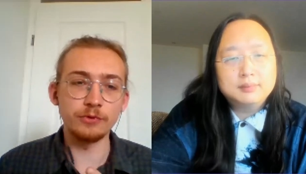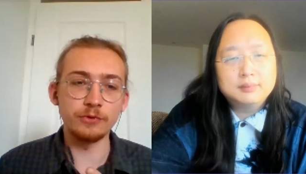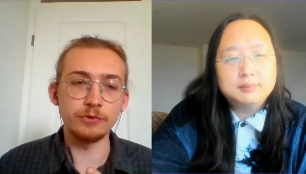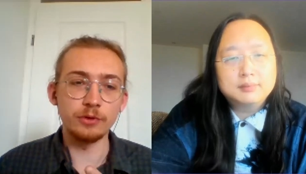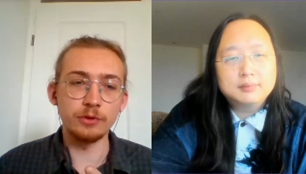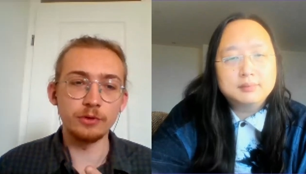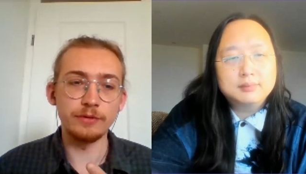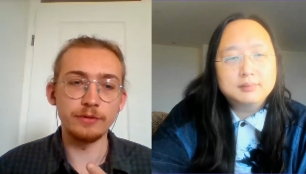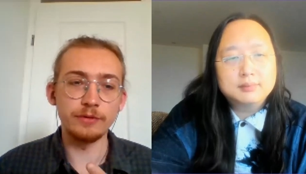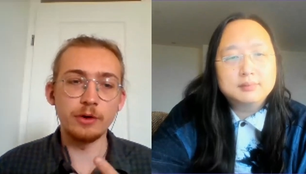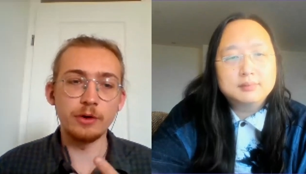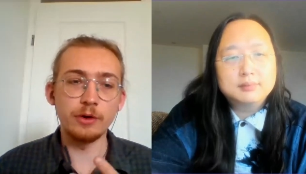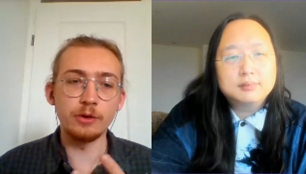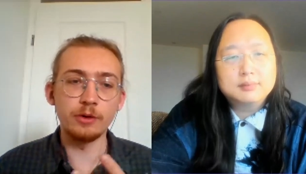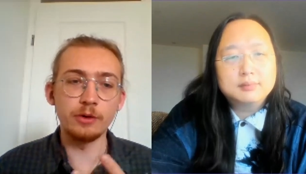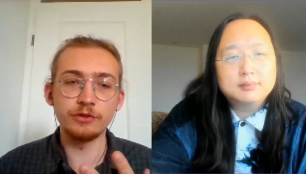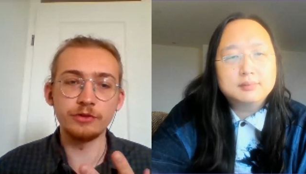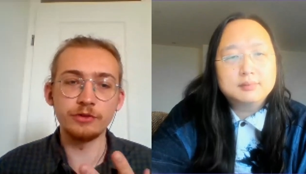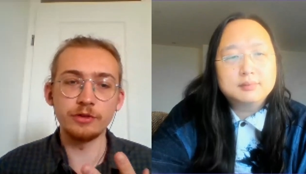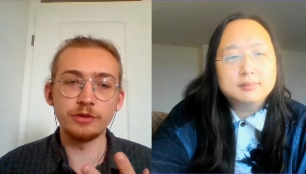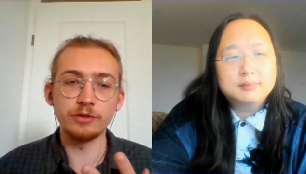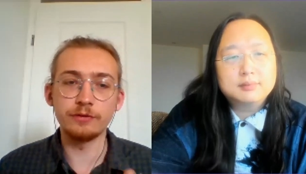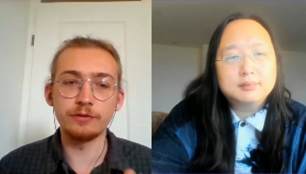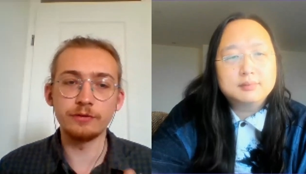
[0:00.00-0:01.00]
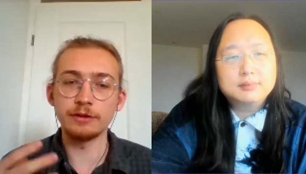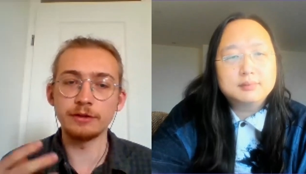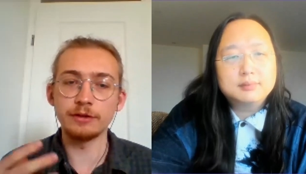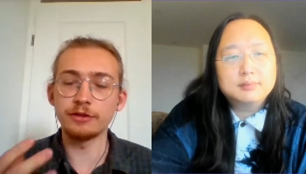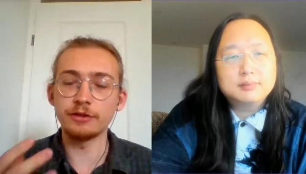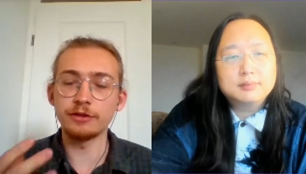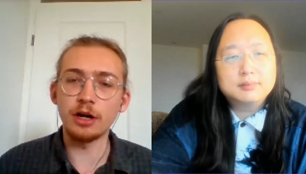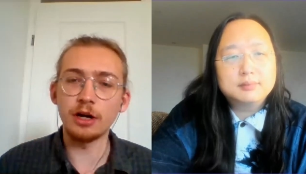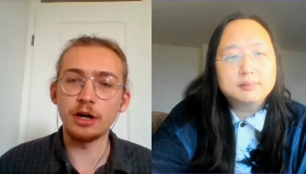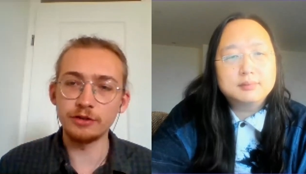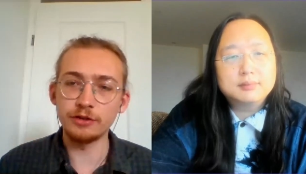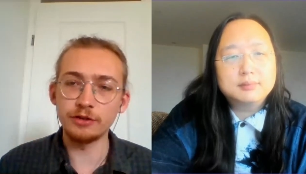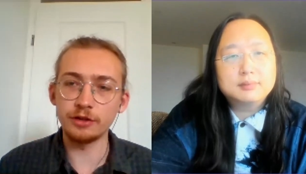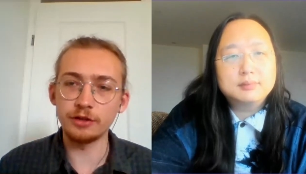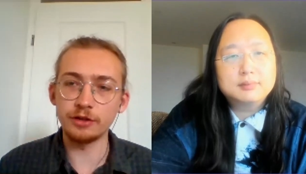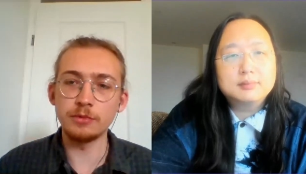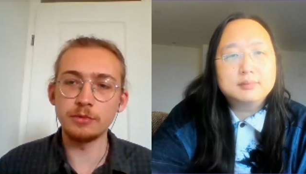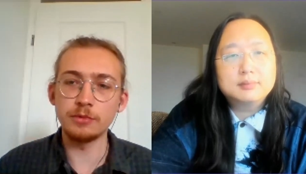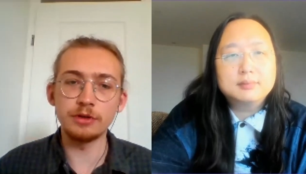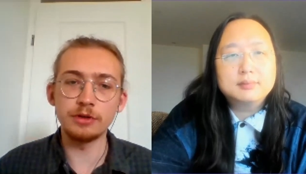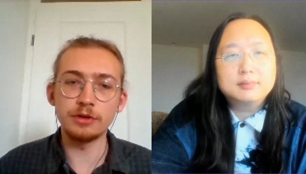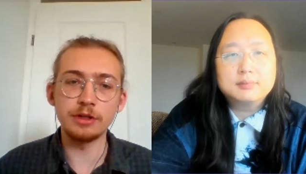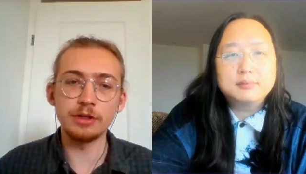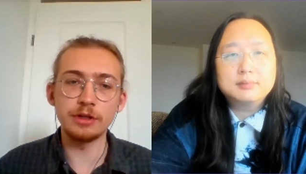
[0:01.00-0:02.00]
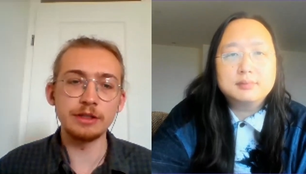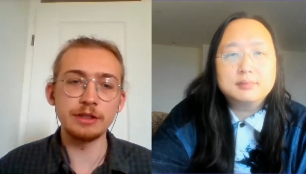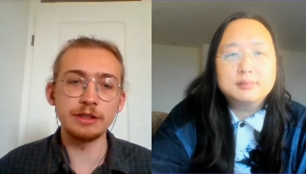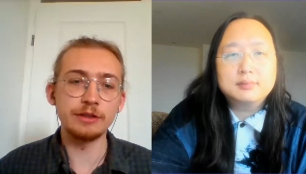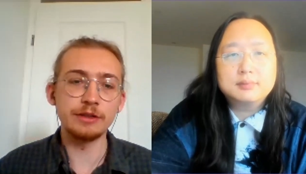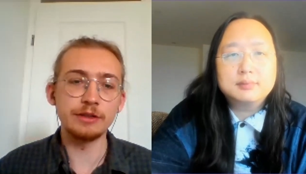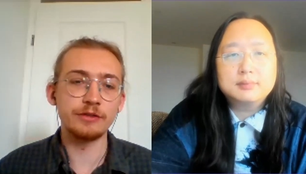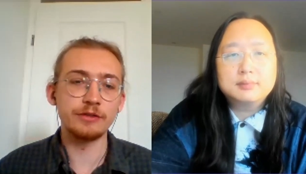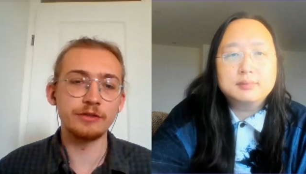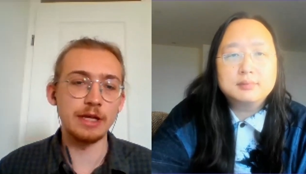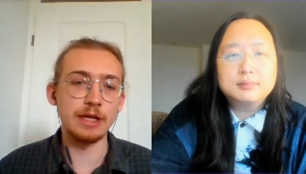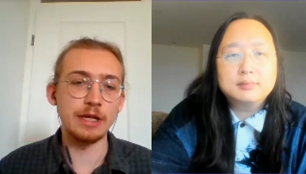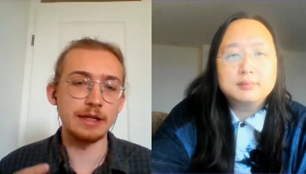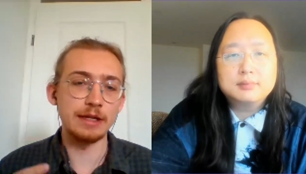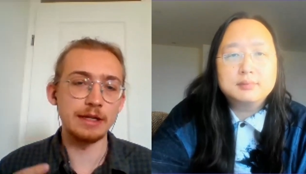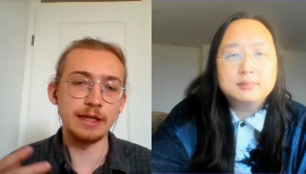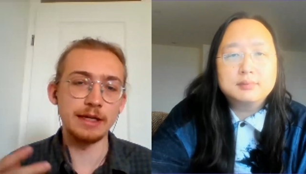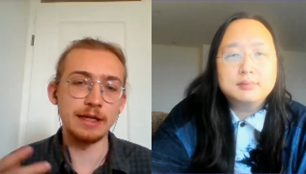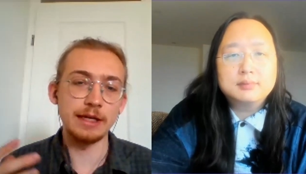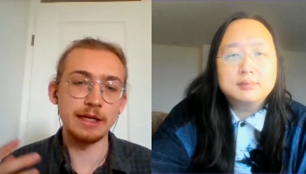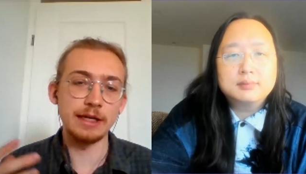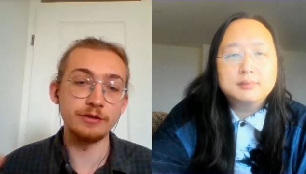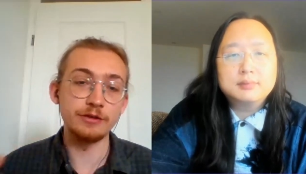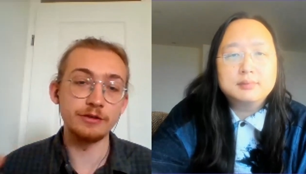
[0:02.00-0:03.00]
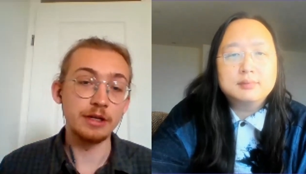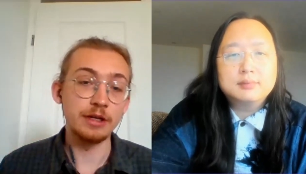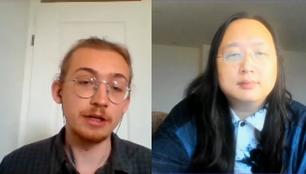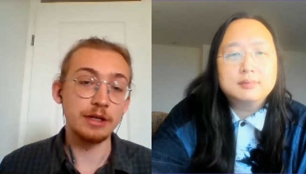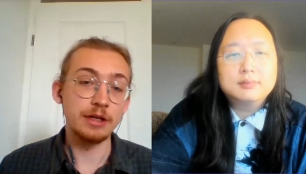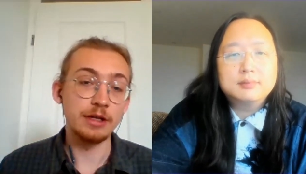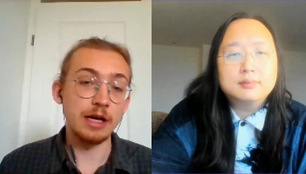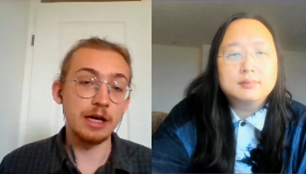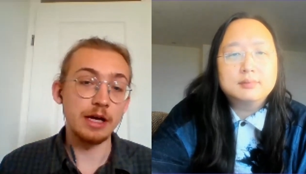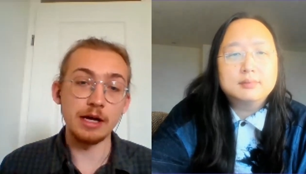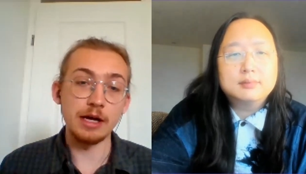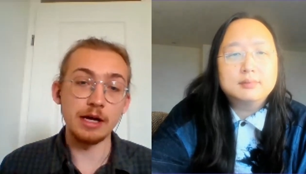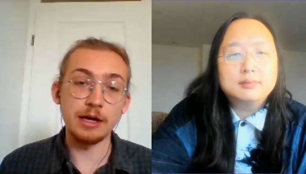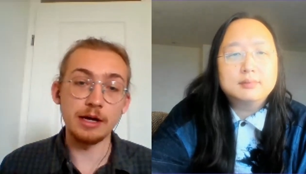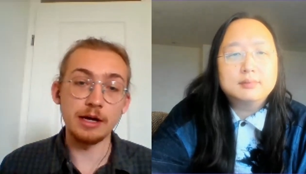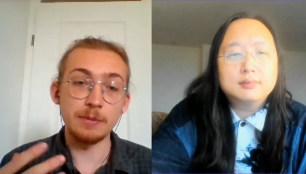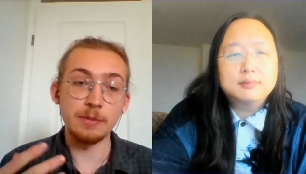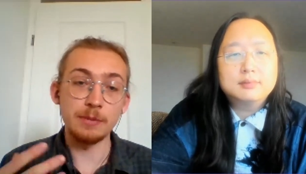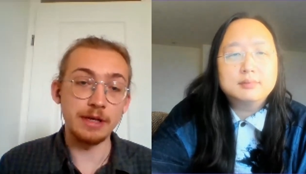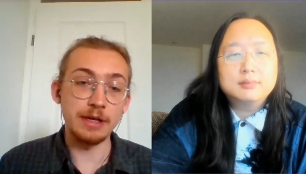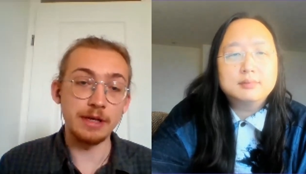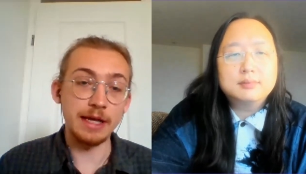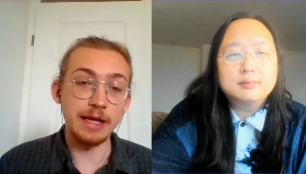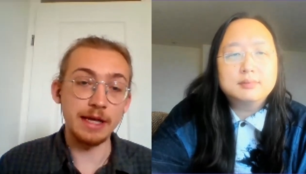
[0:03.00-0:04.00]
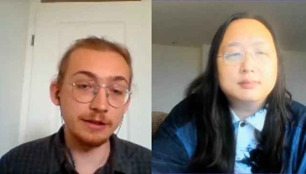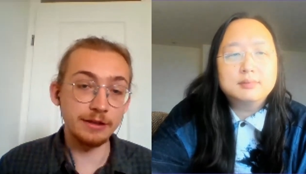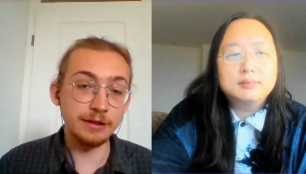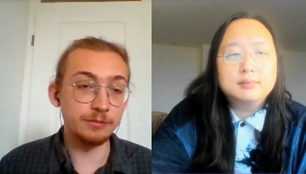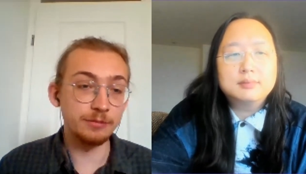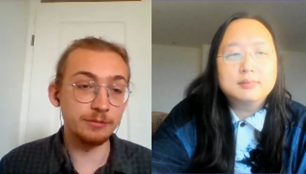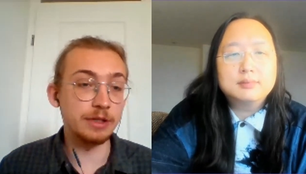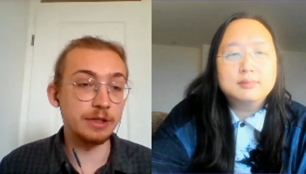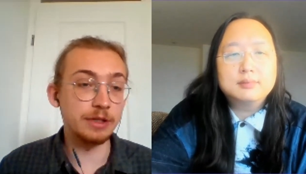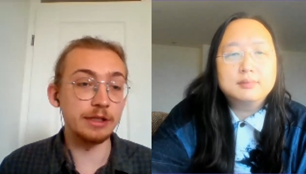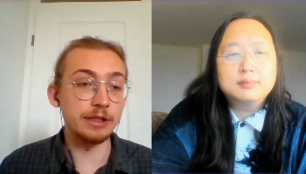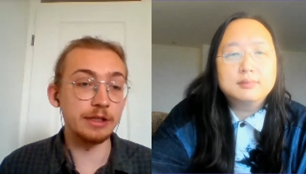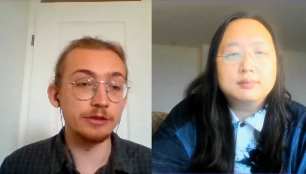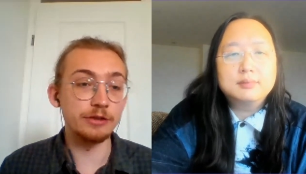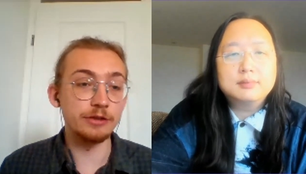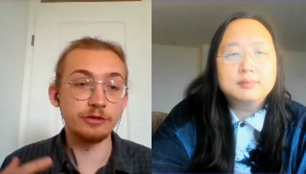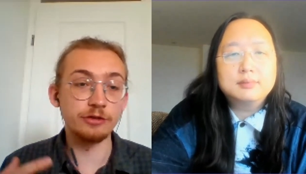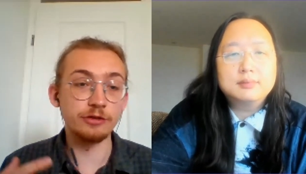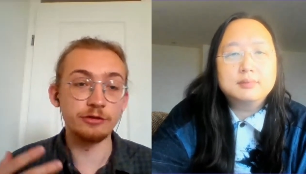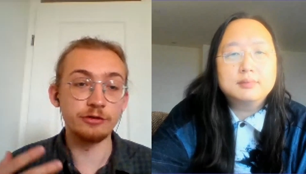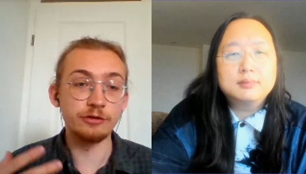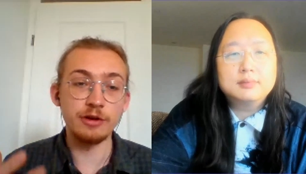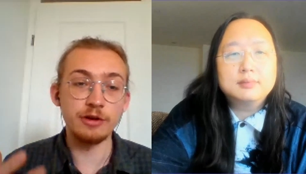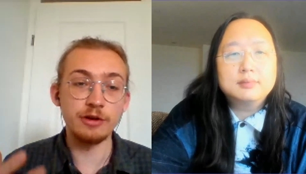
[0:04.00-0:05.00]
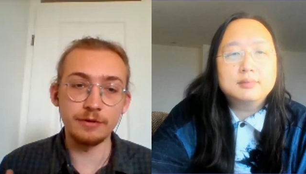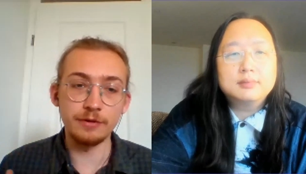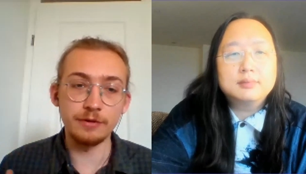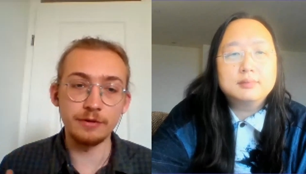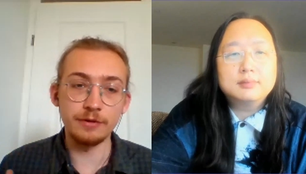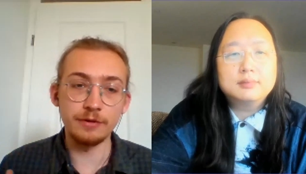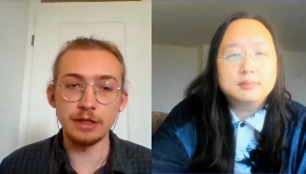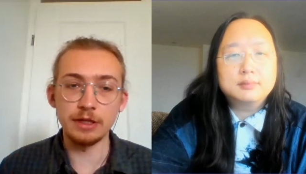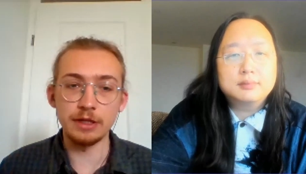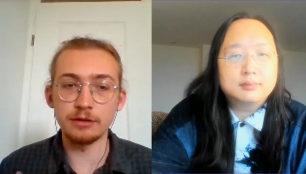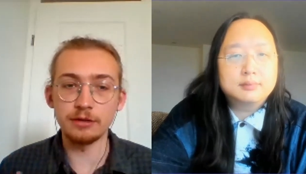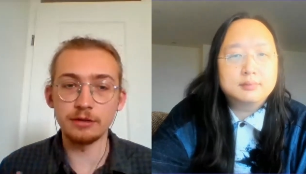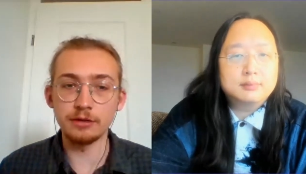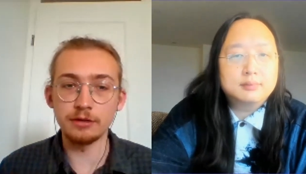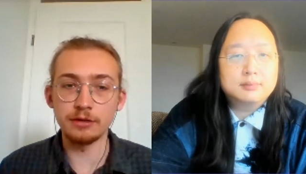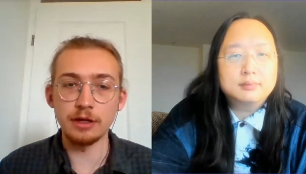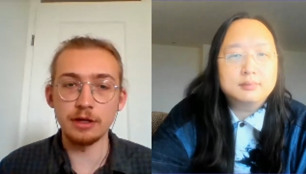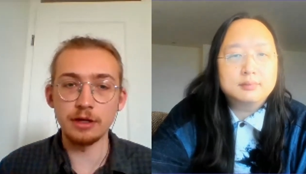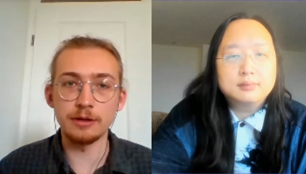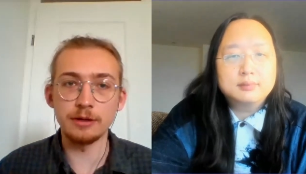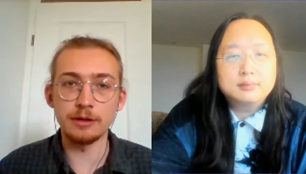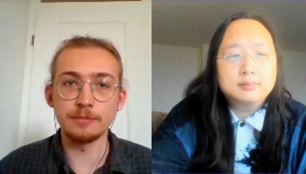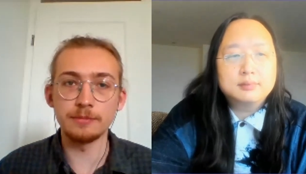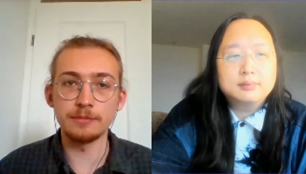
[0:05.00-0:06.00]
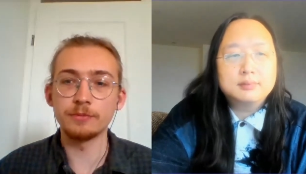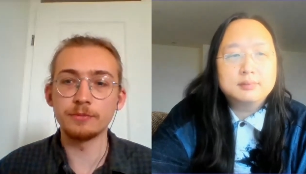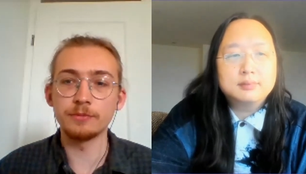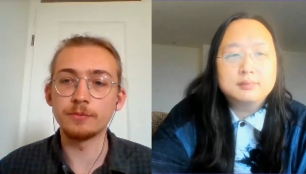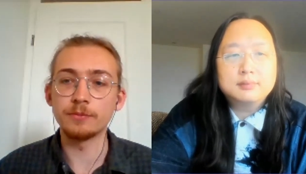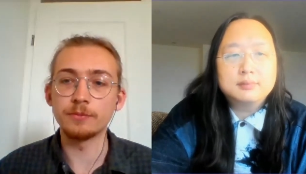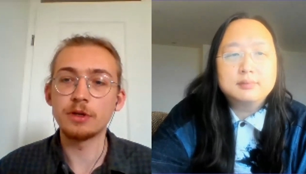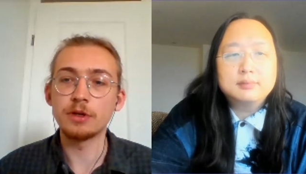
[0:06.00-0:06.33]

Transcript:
Speaker 1: sort of the hosts of very toxic communities that engage maybe in hate speech, traffic in um,